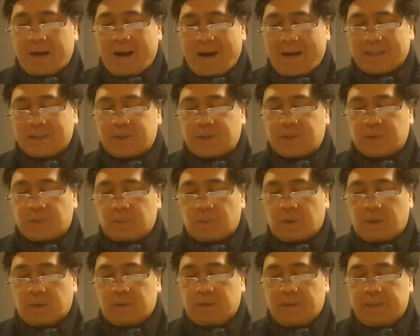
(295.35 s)
action
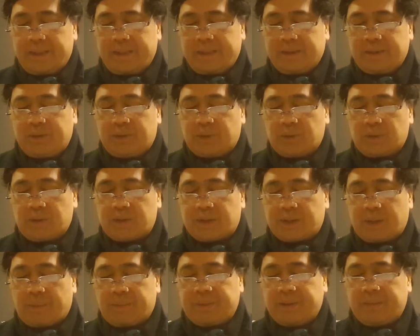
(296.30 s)
will lead to
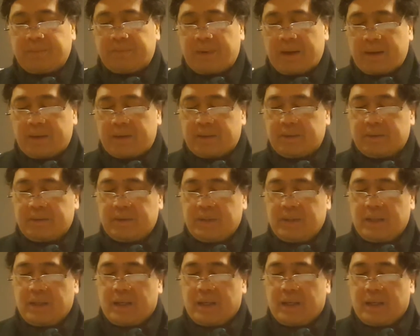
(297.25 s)
something better.